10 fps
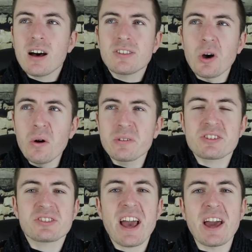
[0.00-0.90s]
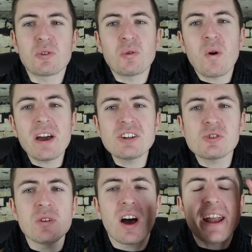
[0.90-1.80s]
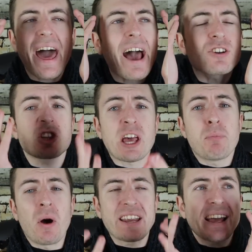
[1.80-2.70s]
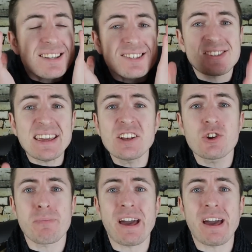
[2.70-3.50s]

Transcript: I don't understand. Why did you not actually appoint a senior